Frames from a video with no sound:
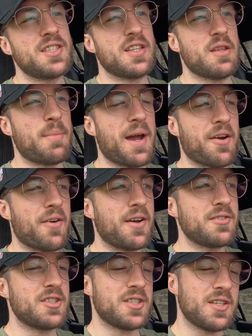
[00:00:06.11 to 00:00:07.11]
in the background
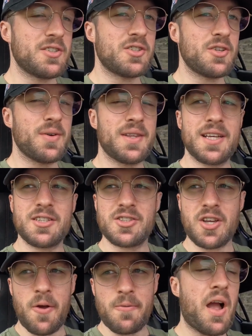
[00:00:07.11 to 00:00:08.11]
since doing this.
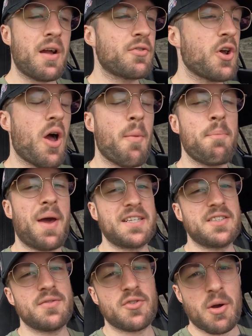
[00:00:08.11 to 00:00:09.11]
So I've got a
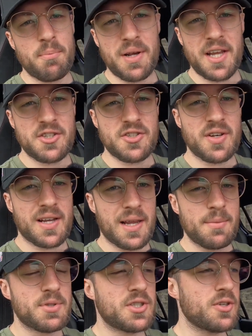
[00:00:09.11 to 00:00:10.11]
massive compilation of
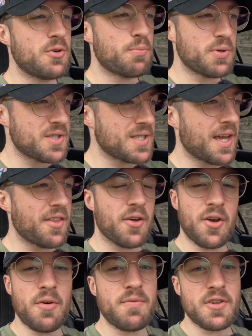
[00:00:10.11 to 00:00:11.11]
clips to put together and
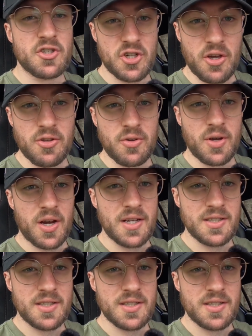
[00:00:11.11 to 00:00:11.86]
hopefully show you guys.